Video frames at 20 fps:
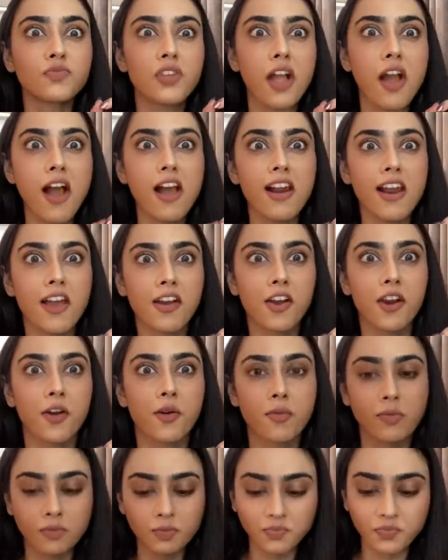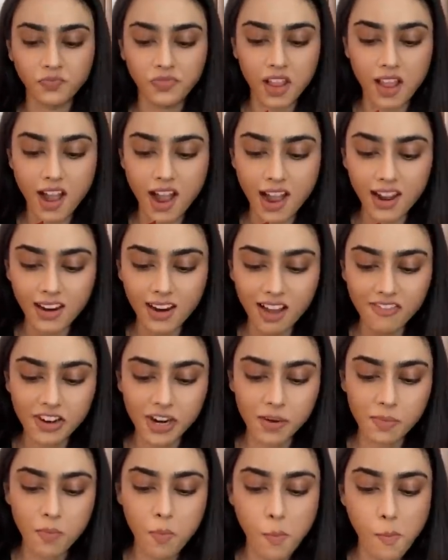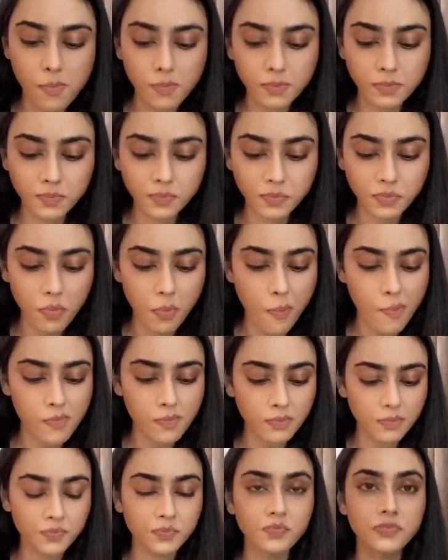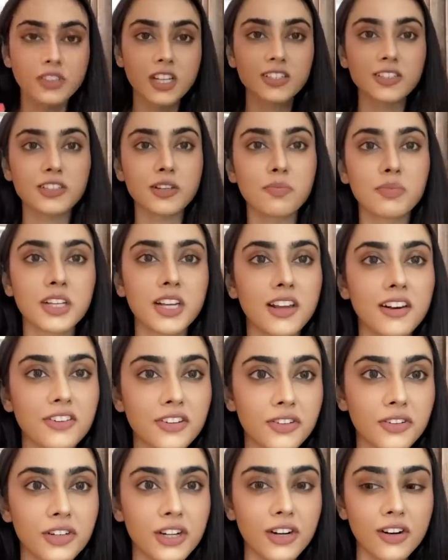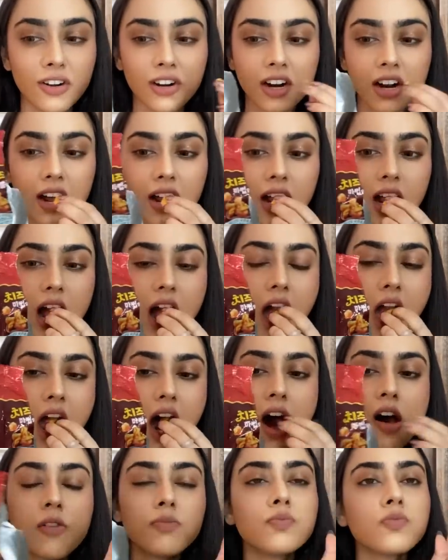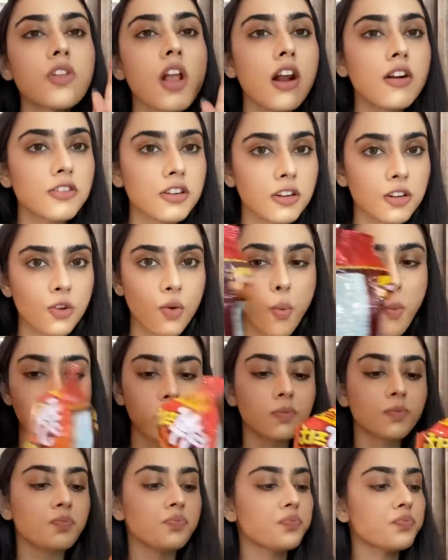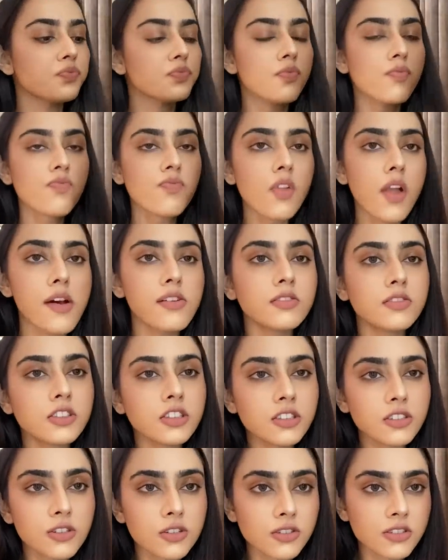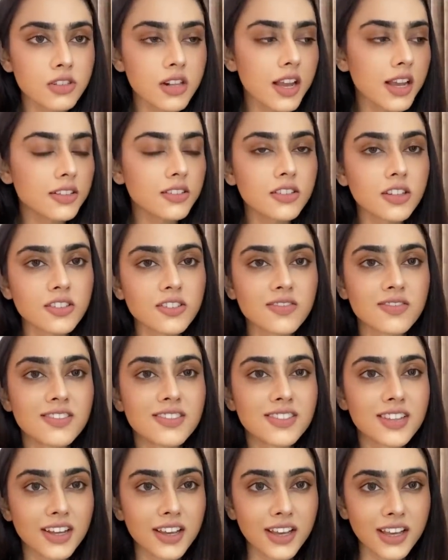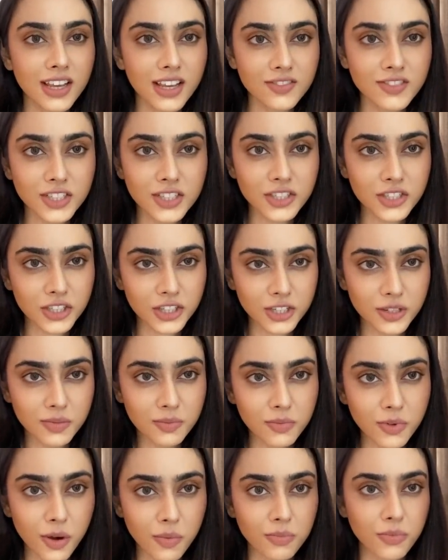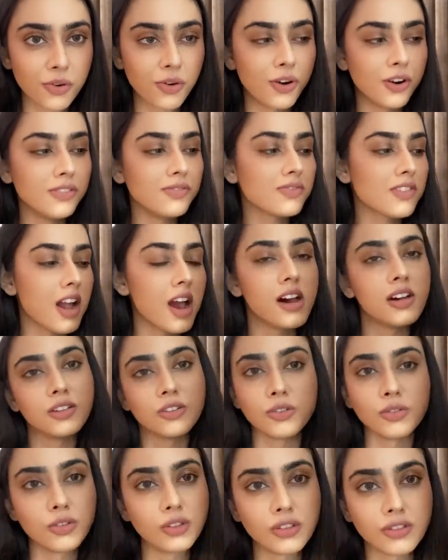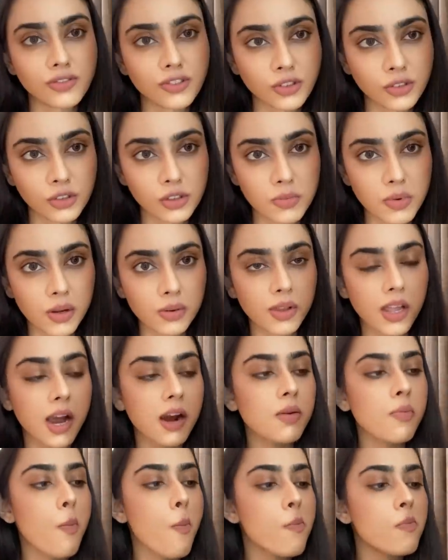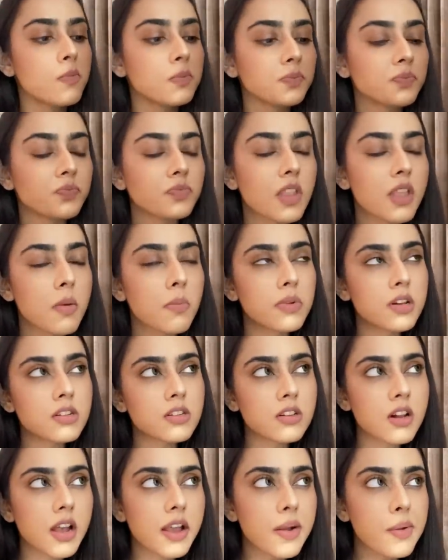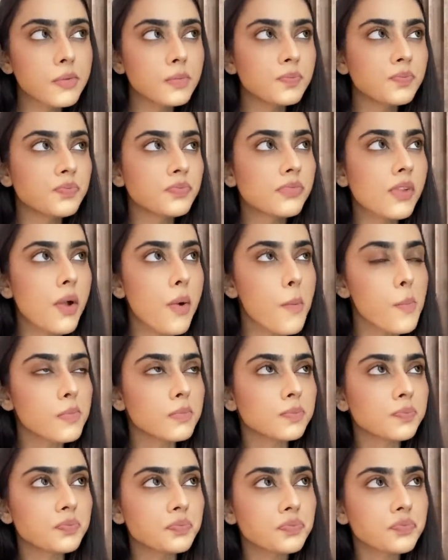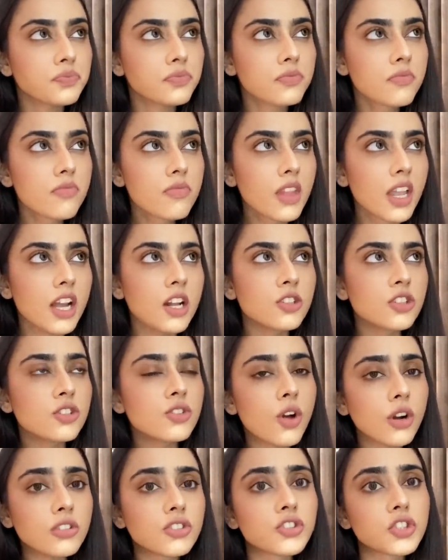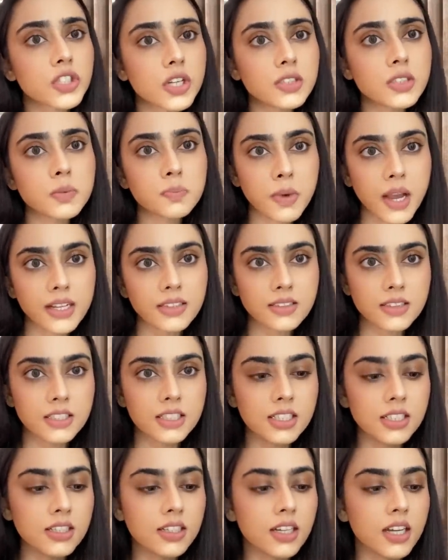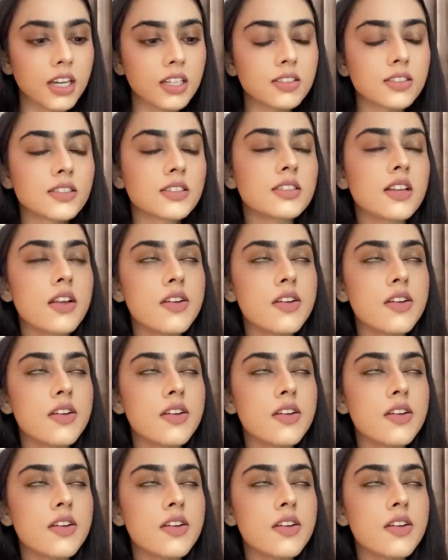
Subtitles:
I like it. I love it. This is something I really, really like. I'll tell you. This looks like the KFC chicken popcorn. I know all of you know about that. But it's like, it's not just spicy. It's